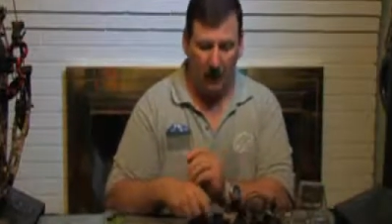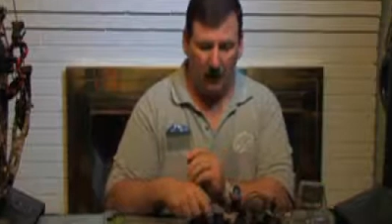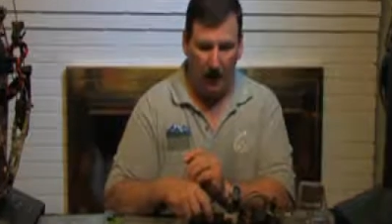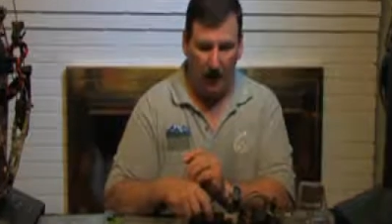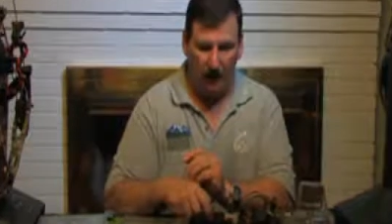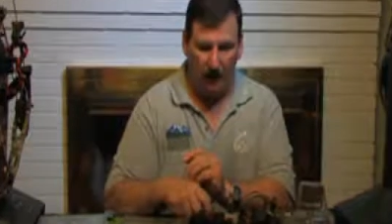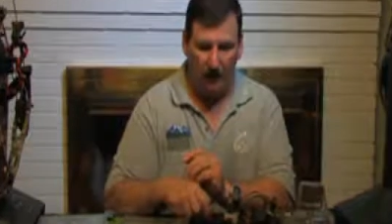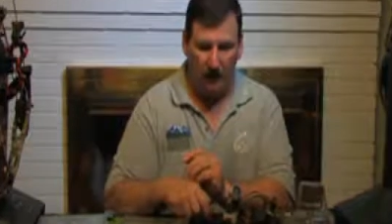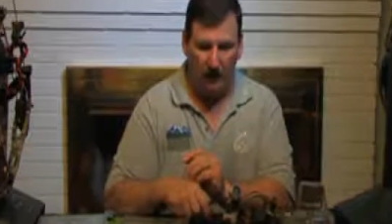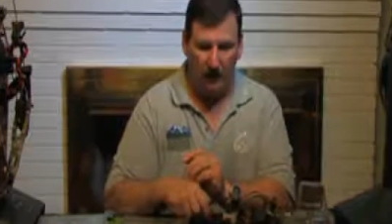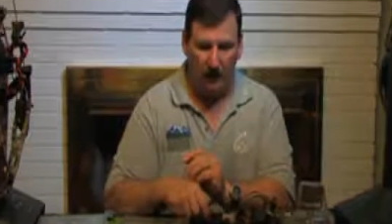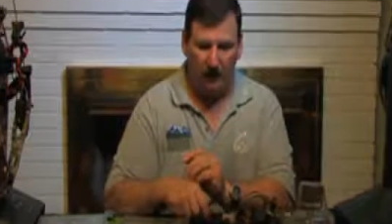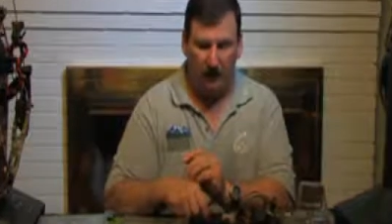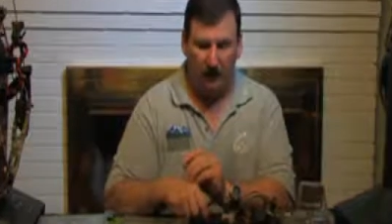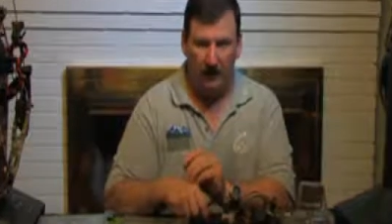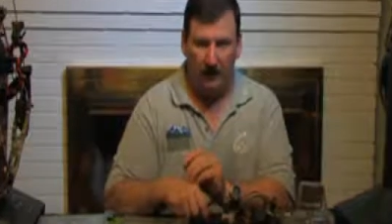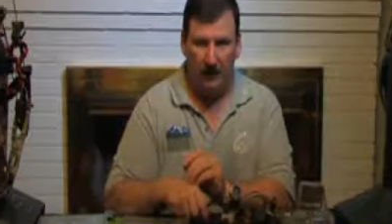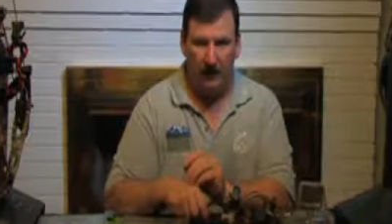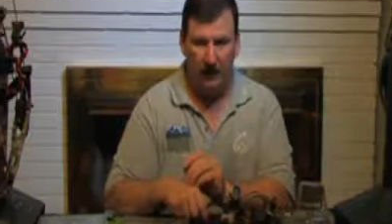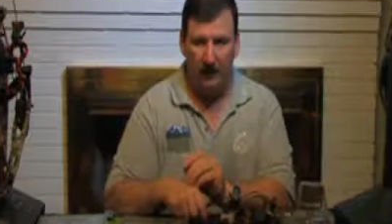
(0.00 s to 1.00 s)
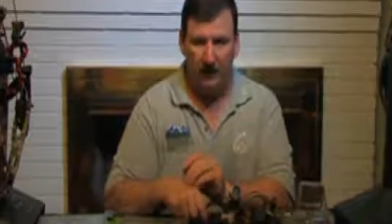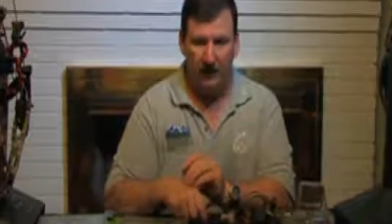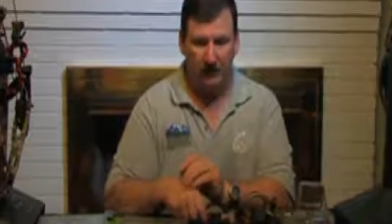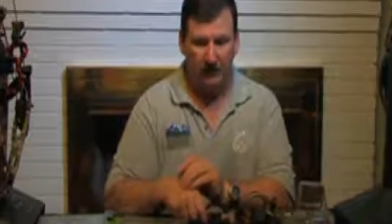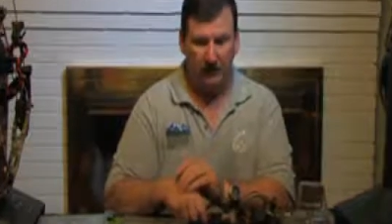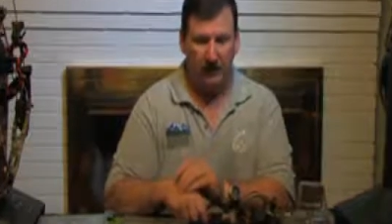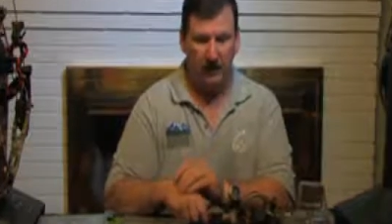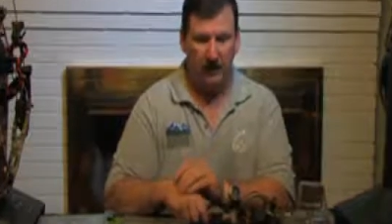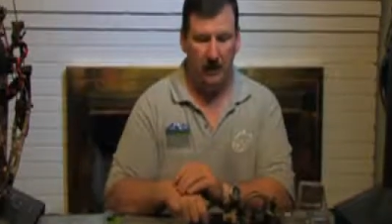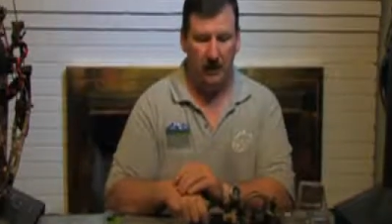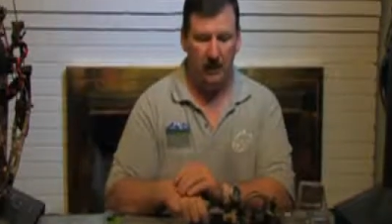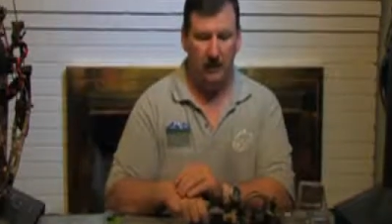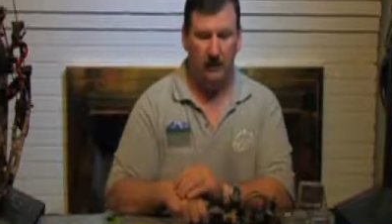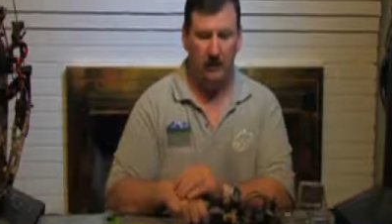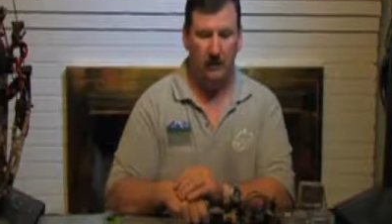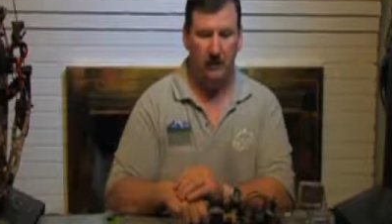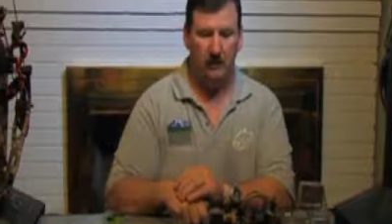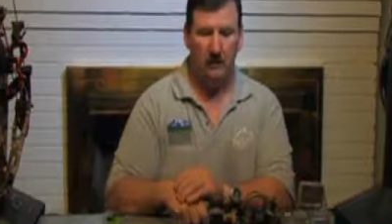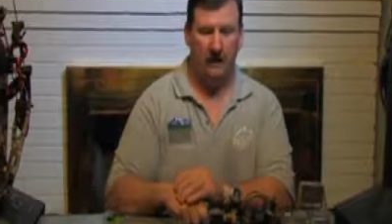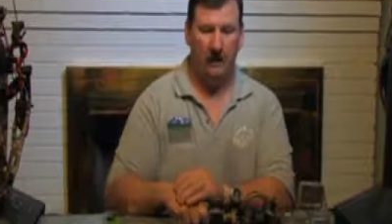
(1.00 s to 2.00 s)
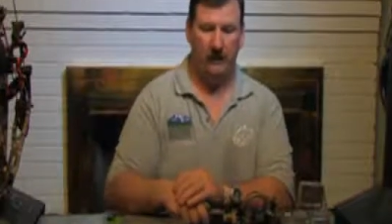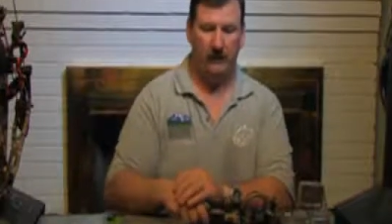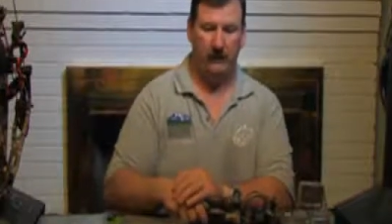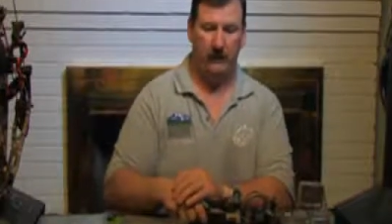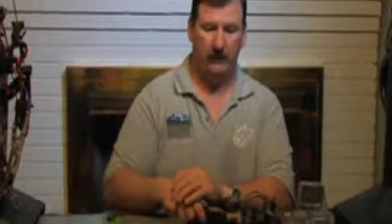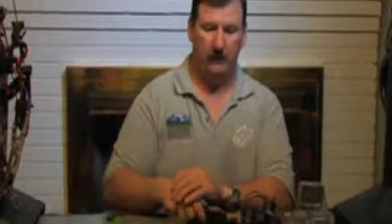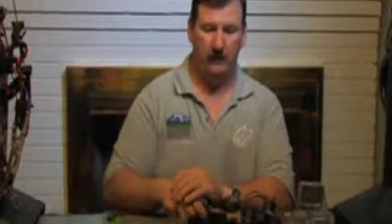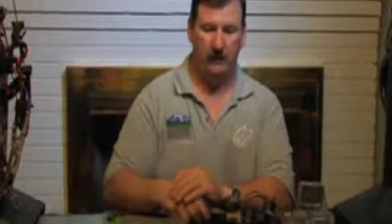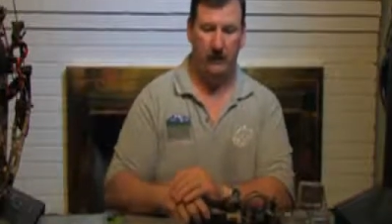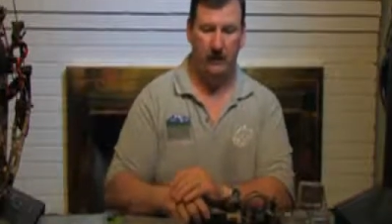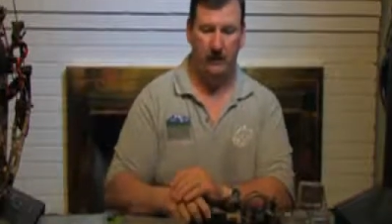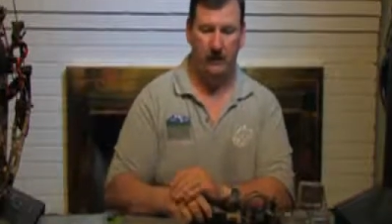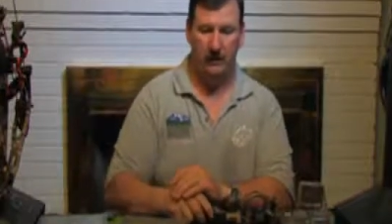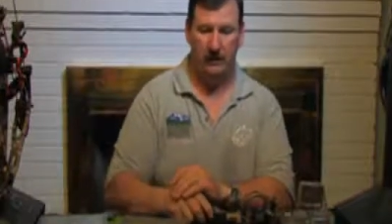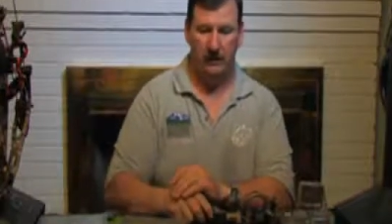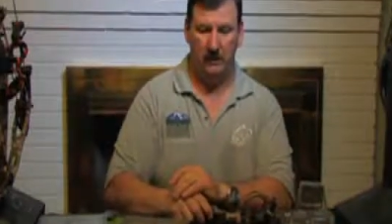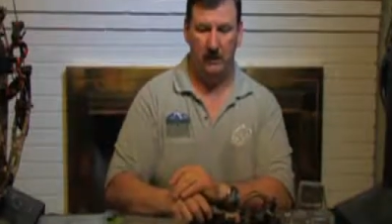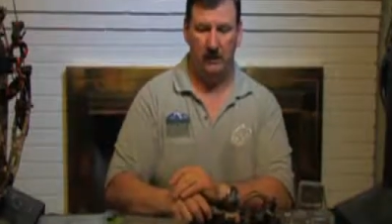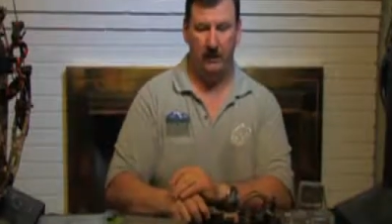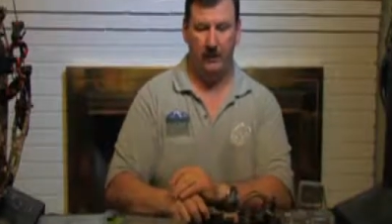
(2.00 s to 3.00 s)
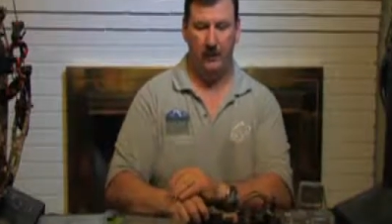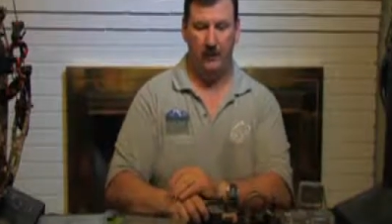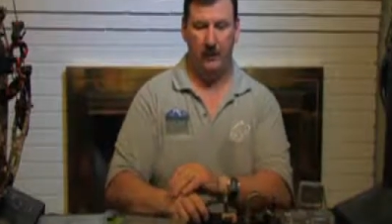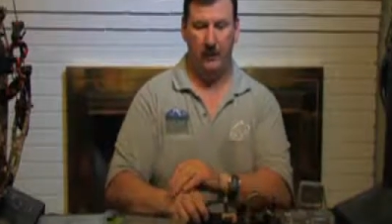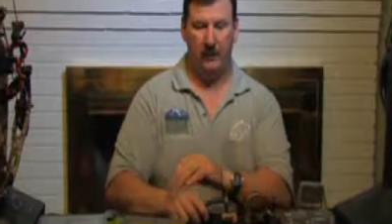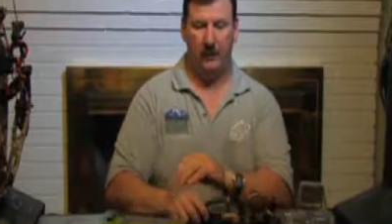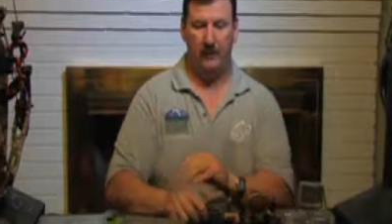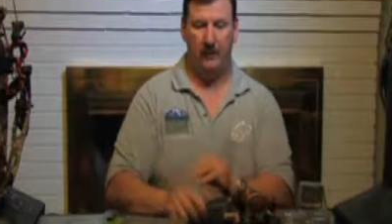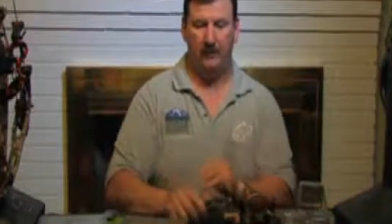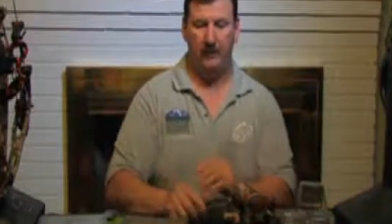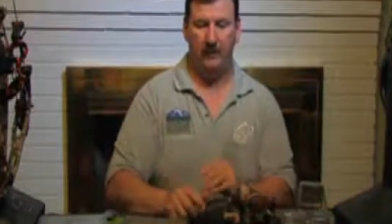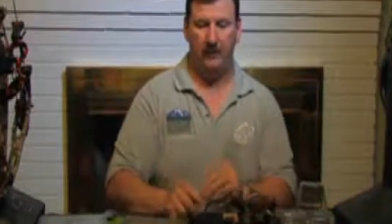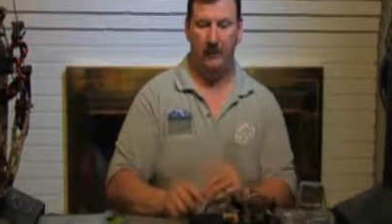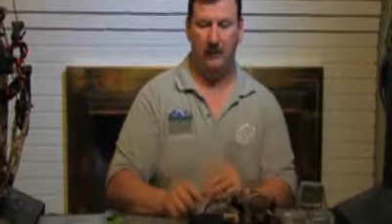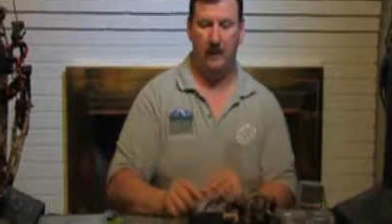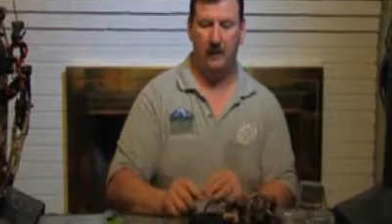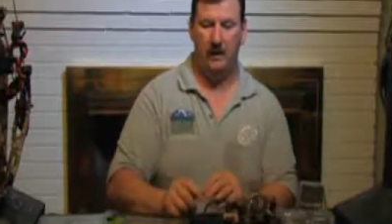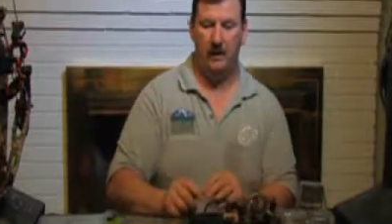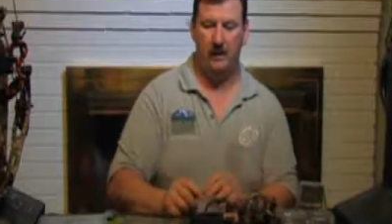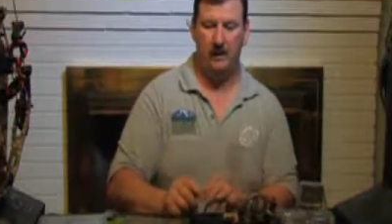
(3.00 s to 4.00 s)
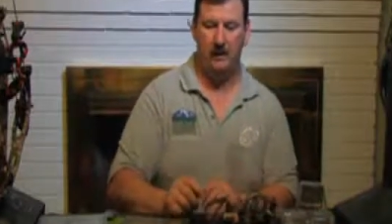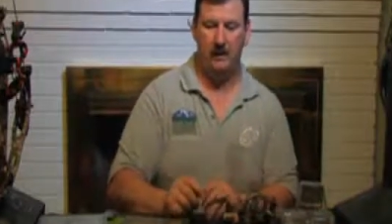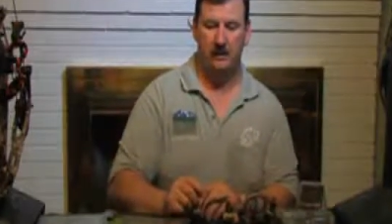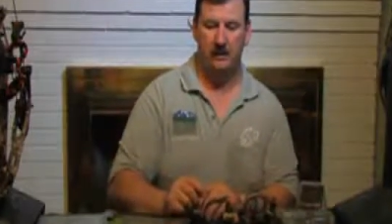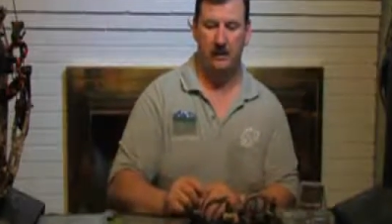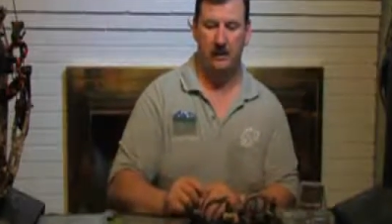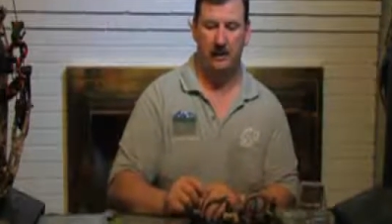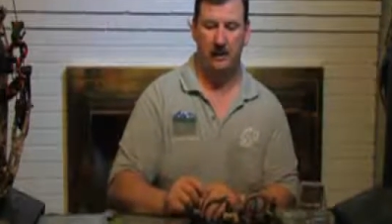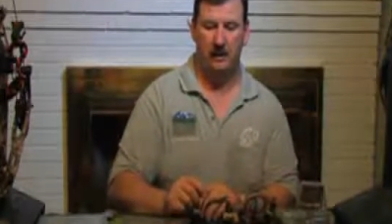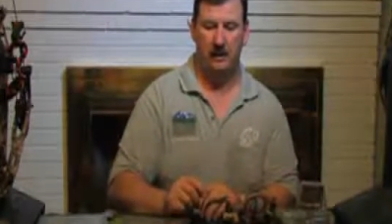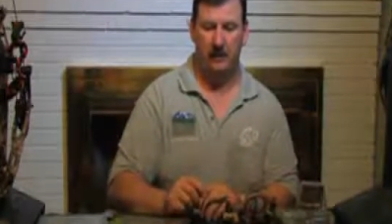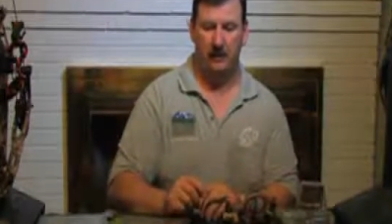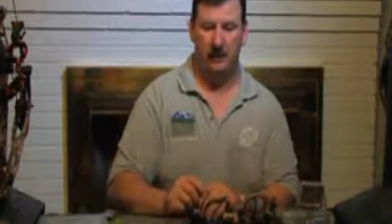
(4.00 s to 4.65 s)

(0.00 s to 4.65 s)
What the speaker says: I've covered in this video, I've covered the different pin configurations.